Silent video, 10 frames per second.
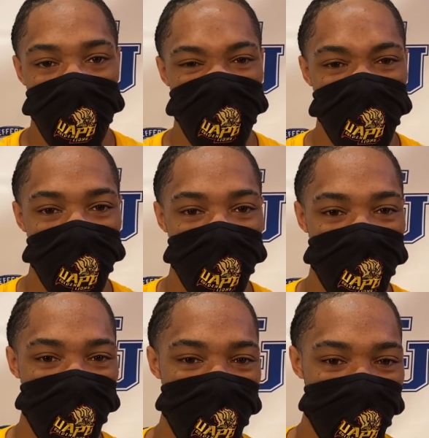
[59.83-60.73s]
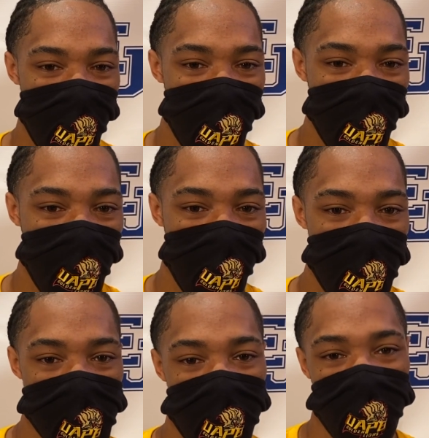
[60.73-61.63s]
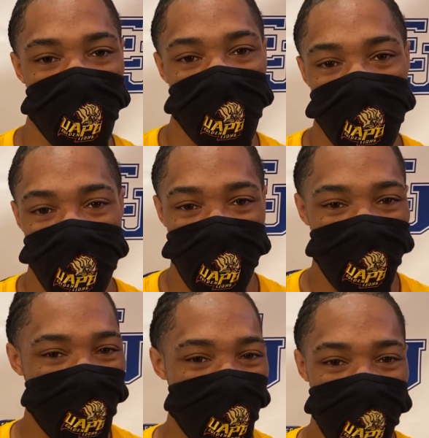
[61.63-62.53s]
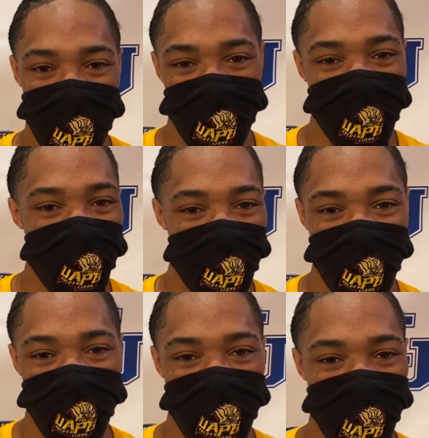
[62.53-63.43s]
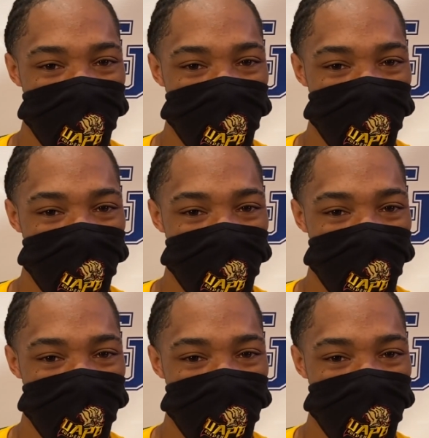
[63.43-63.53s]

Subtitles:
I like playing inside. You know, I can hit corners, posts,